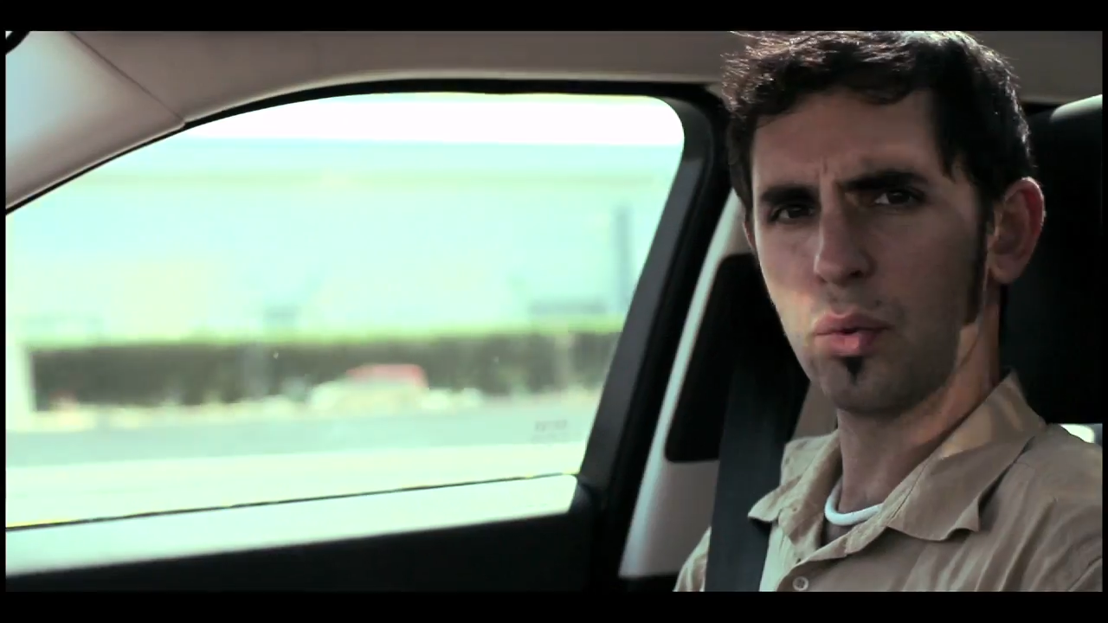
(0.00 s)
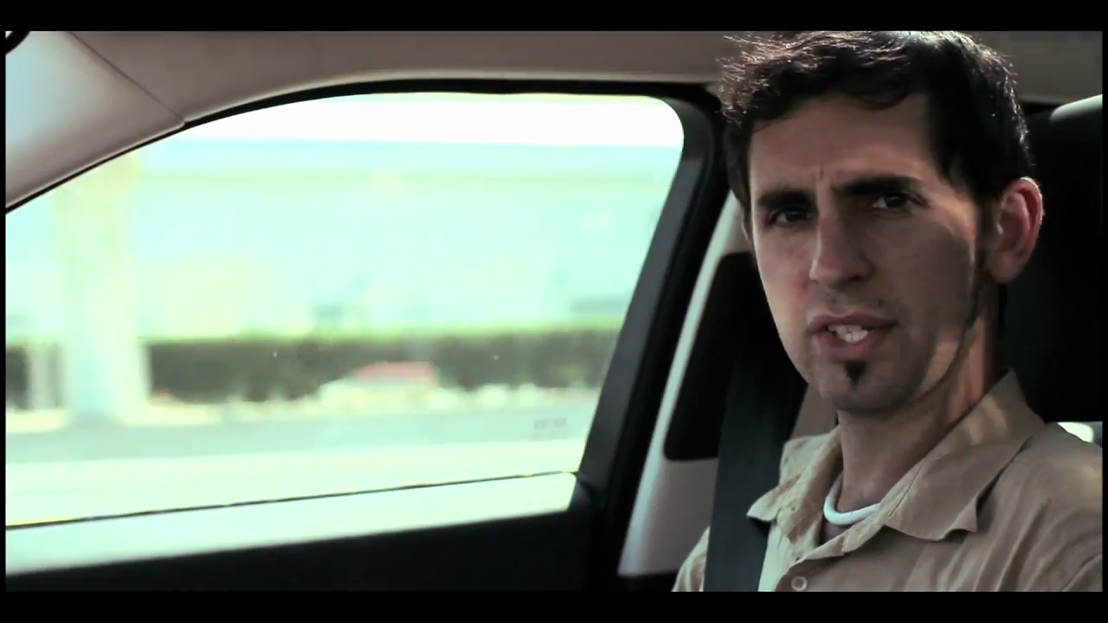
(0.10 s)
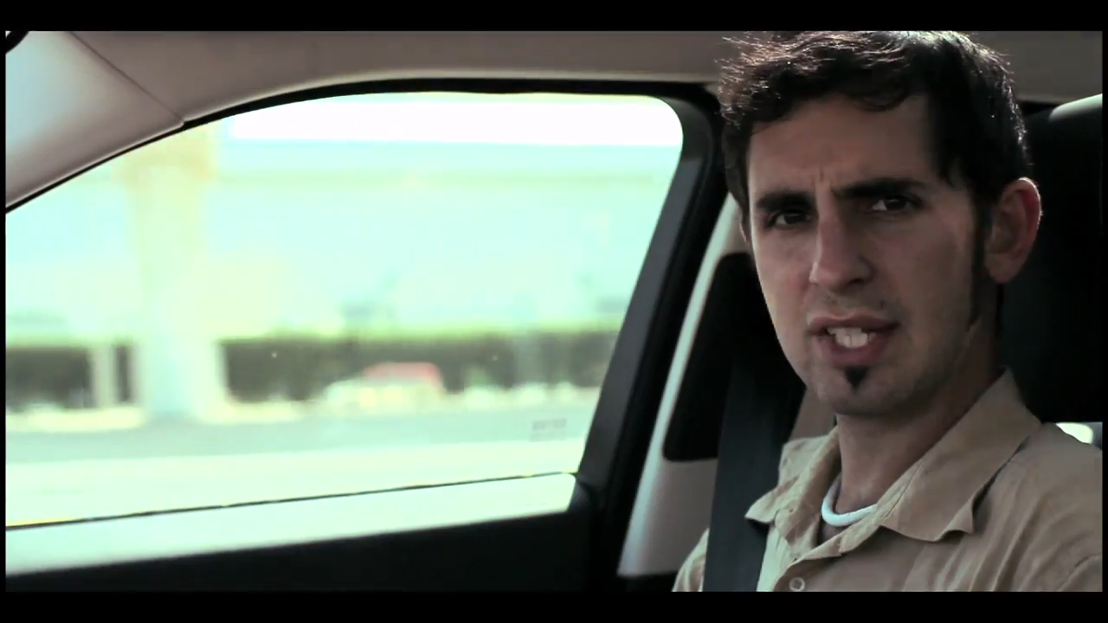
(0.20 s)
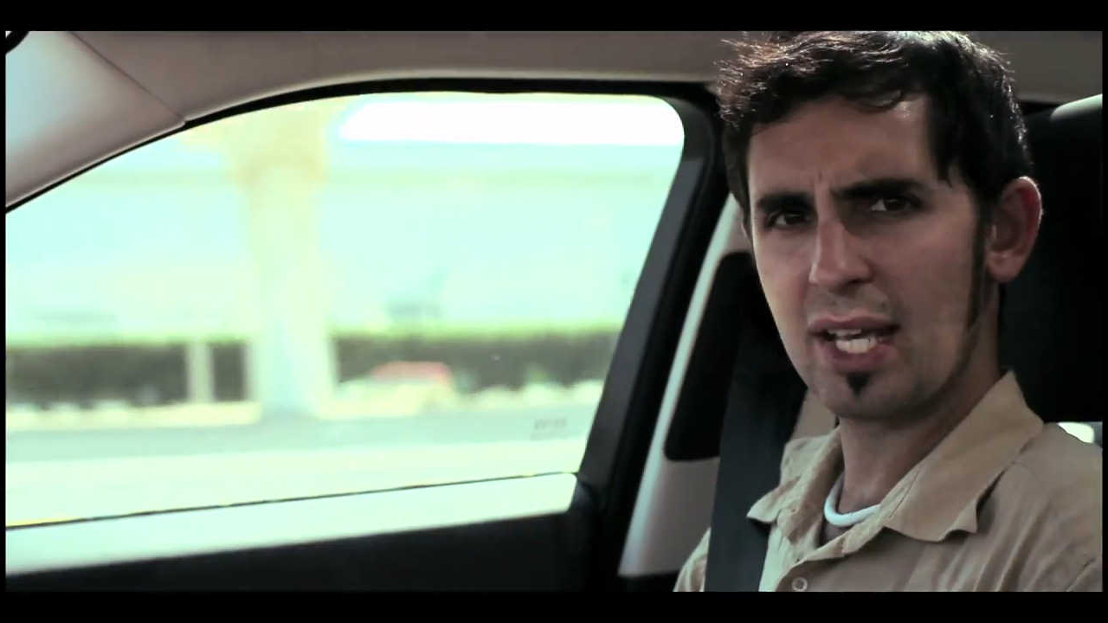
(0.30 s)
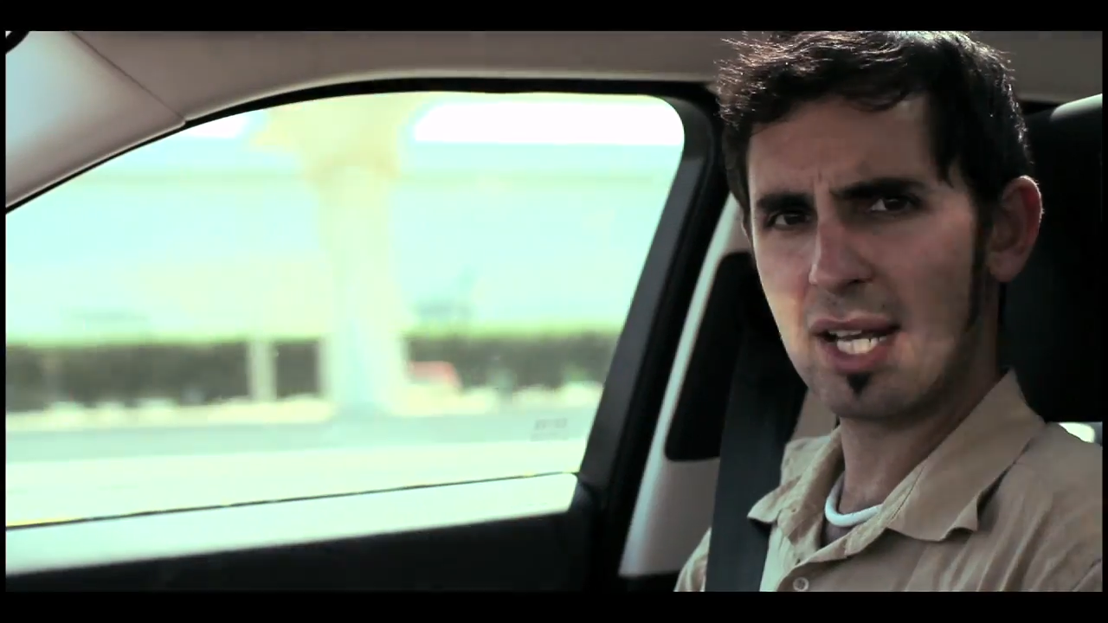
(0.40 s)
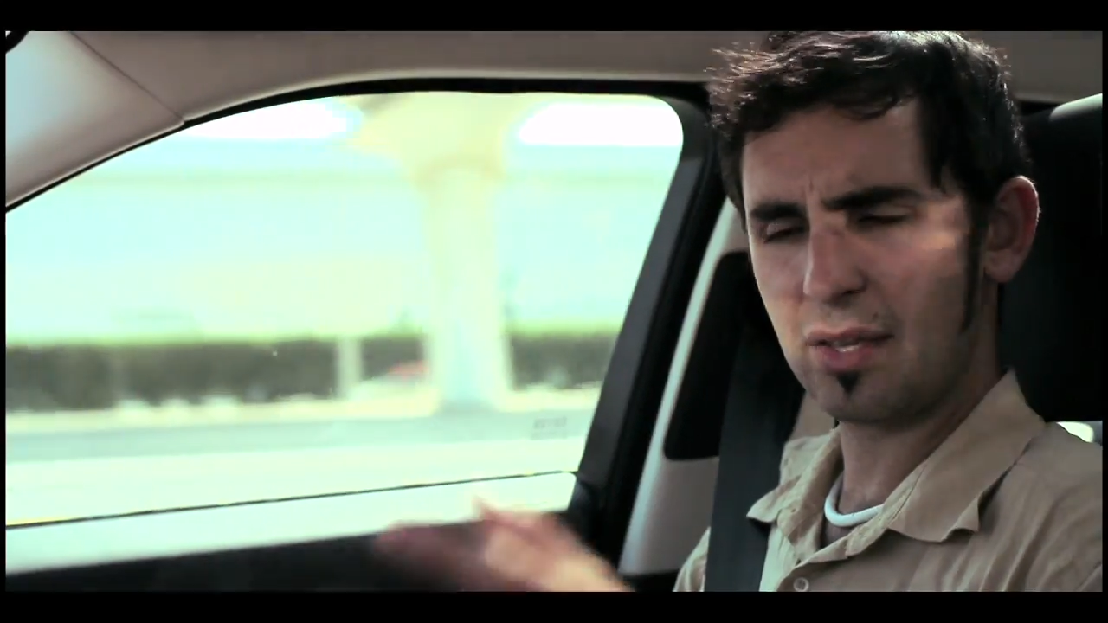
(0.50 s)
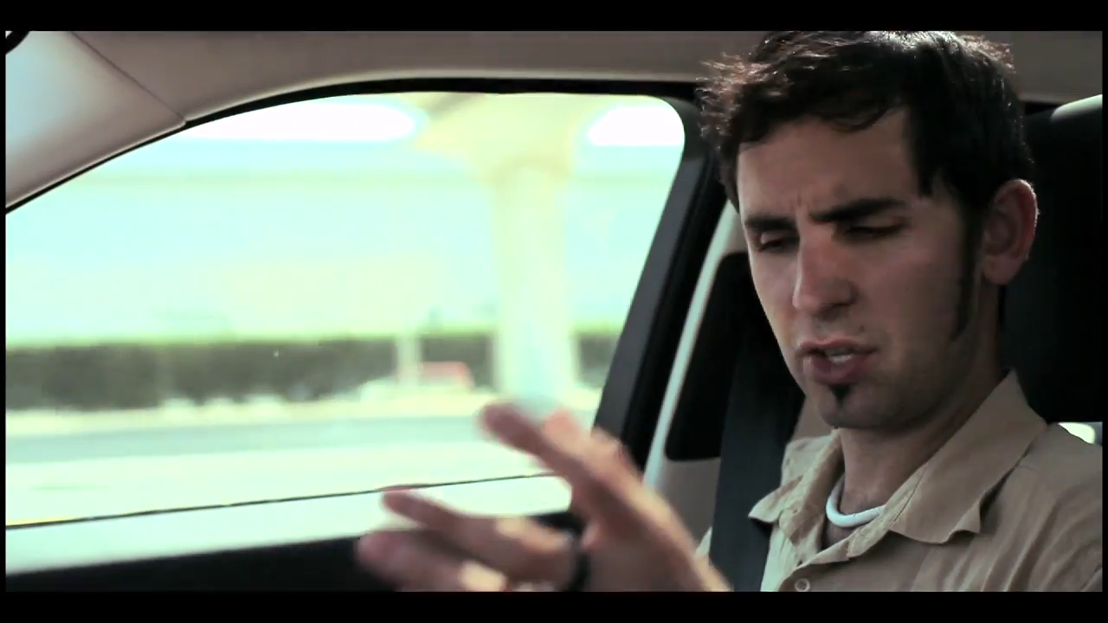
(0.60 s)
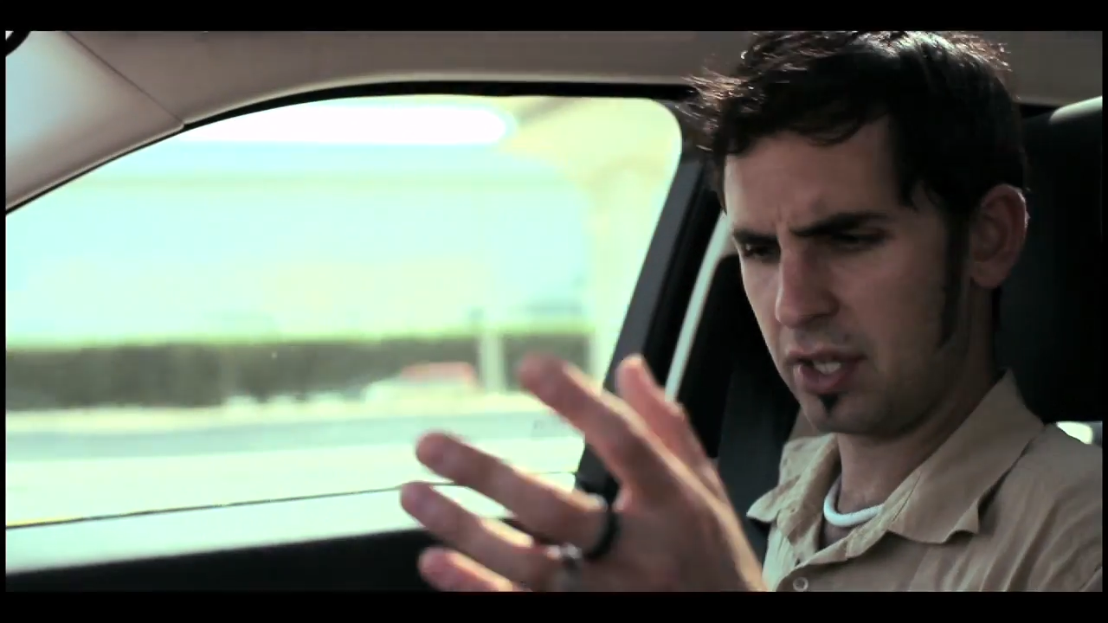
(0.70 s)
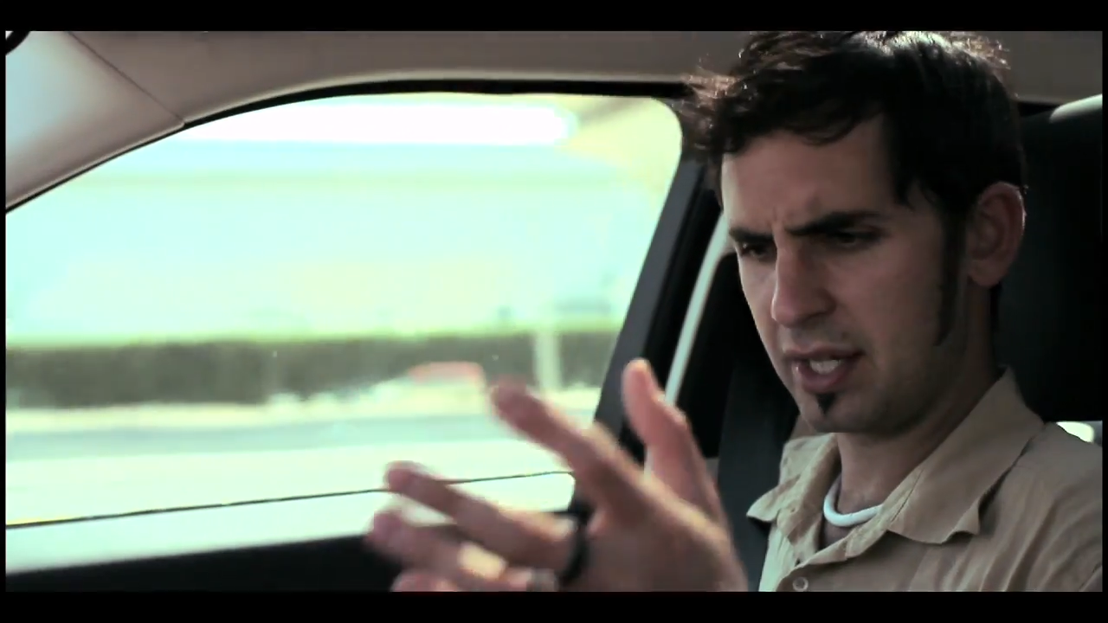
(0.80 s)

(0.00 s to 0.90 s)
the DNA that you'd